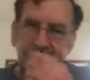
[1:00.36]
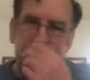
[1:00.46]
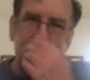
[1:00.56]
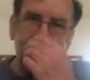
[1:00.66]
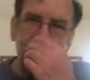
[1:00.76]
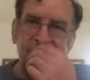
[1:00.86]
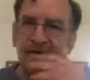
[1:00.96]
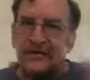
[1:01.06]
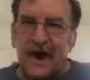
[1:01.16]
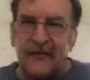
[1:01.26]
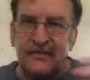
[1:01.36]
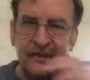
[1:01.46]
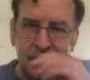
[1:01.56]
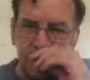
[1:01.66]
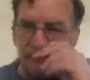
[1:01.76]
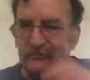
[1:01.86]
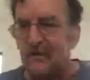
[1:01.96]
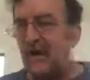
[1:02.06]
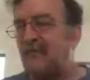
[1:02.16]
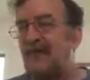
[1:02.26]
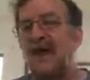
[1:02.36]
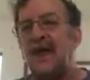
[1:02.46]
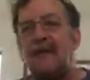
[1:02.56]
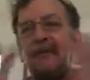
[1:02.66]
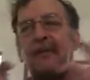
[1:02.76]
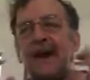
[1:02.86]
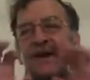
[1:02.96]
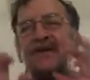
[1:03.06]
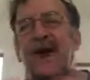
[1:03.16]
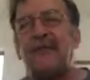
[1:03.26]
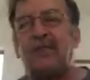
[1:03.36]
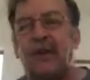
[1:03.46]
That staff study breaks a